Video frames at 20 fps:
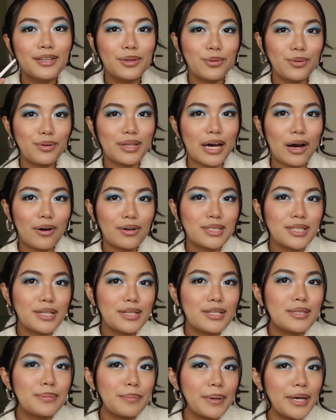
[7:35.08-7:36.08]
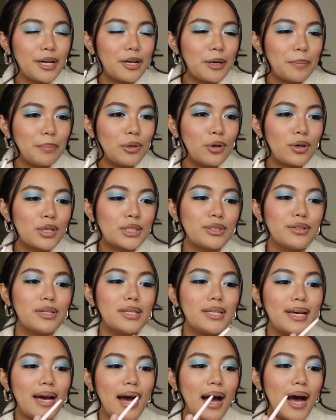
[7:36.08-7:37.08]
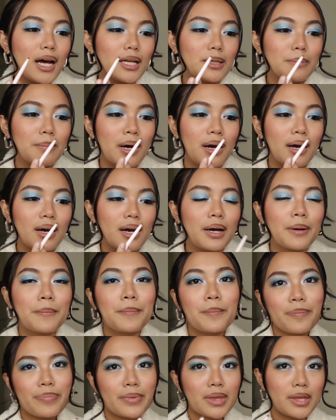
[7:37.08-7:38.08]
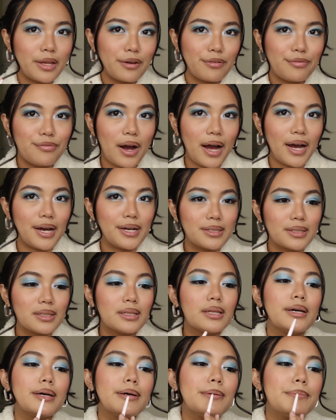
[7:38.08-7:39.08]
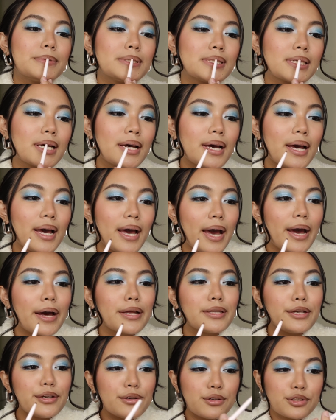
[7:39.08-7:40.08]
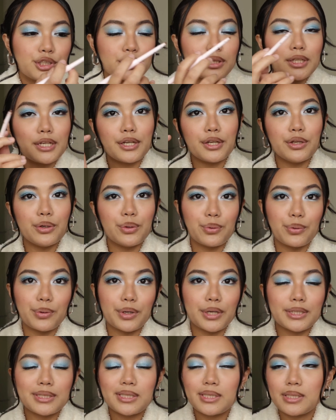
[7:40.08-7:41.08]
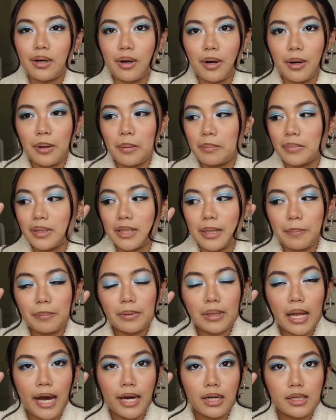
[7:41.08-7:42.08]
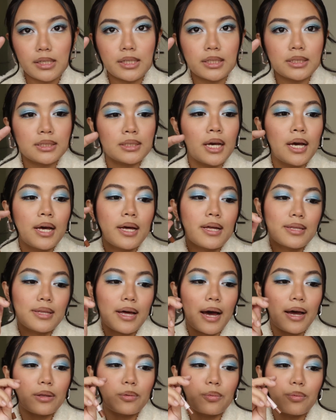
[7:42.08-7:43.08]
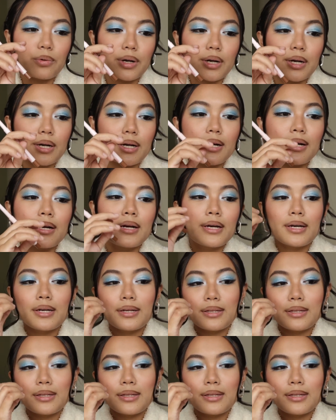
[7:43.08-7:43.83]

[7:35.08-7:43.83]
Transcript: 2000s makeup looks really had mga defined lips, and they usually used lip liners that were